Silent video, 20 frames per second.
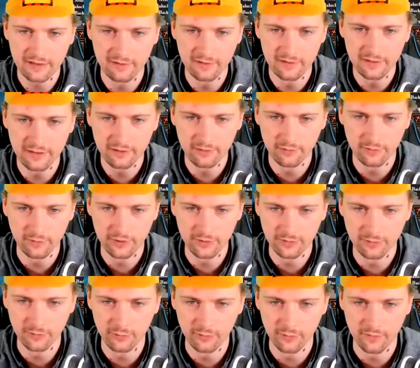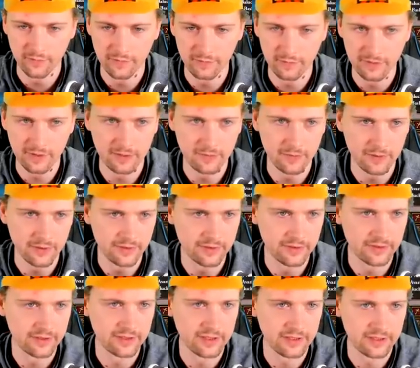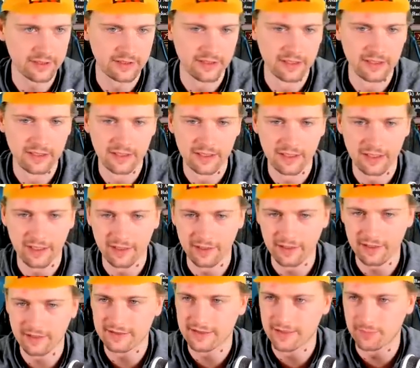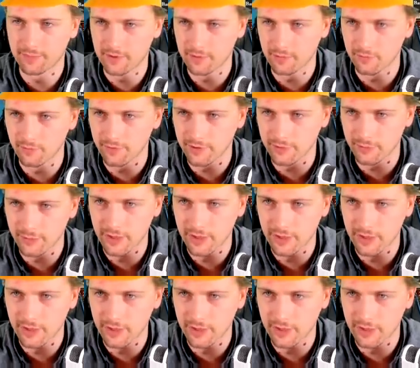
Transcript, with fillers: a little bit more of the money, because it's just unacceptable that